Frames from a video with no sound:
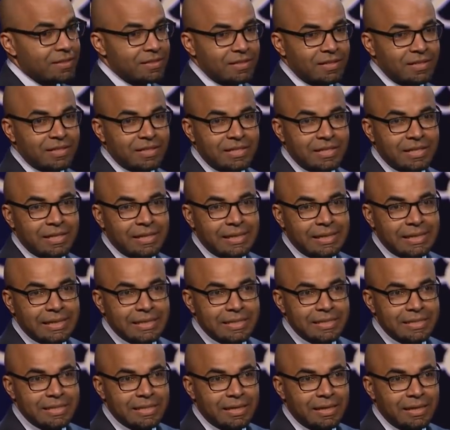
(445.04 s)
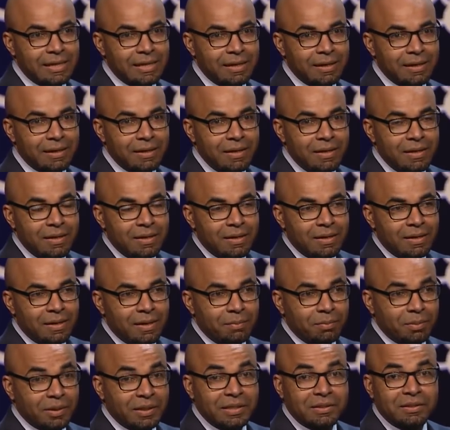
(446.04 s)
such as
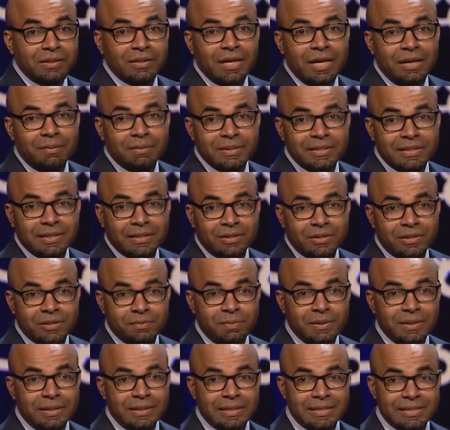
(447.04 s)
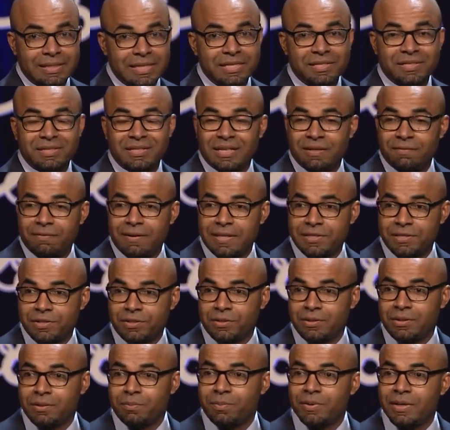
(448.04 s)
political commentators being essentially advisors
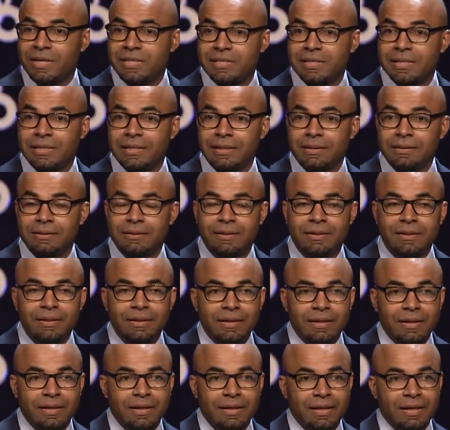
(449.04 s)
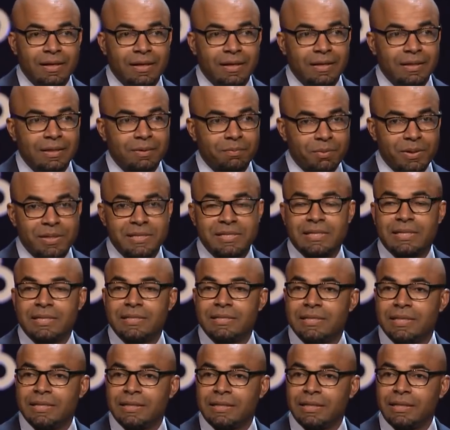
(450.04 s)
to the president
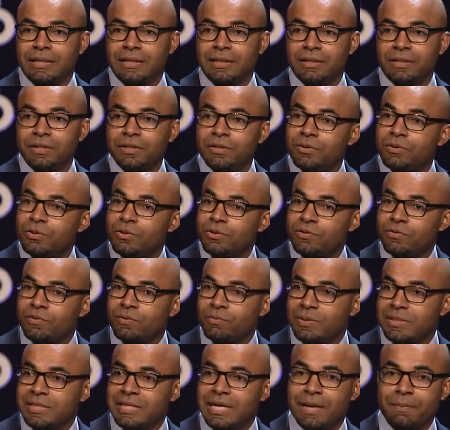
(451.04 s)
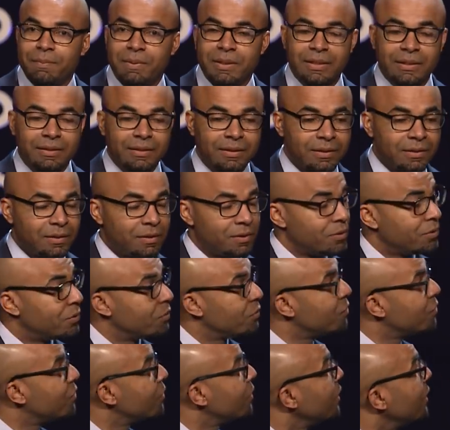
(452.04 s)
taking cues from what's happening in the
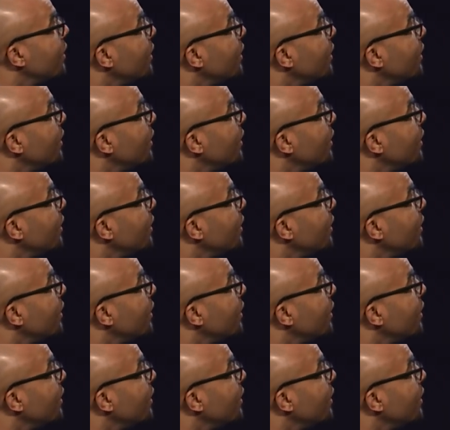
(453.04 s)
news,